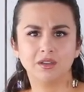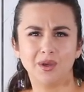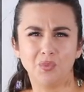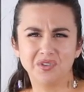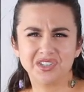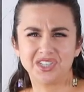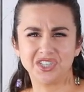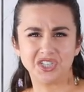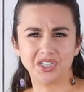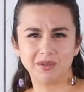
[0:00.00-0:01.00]
I wore this to
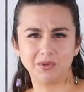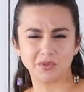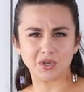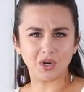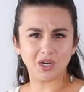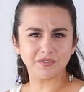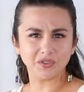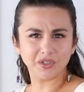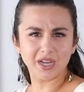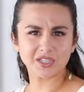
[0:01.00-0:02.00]
the gym and it was
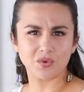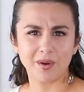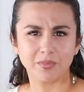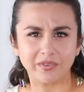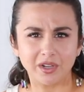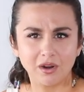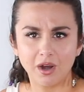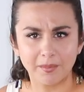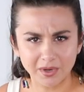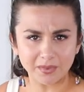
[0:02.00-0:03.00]
awful, not squat proof at all. I'm gonna